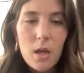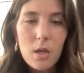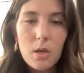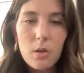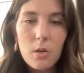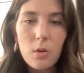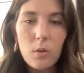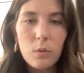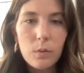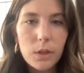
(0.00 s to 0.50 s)

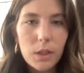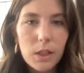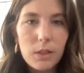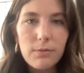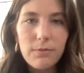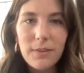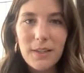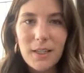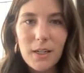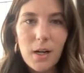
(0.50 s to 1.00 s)
who really
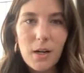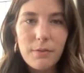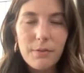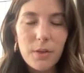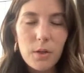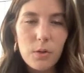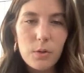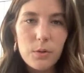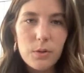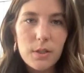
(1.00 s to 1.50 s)
feed off
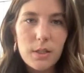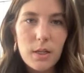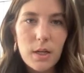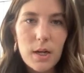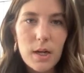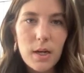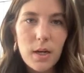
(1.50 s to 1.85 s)
those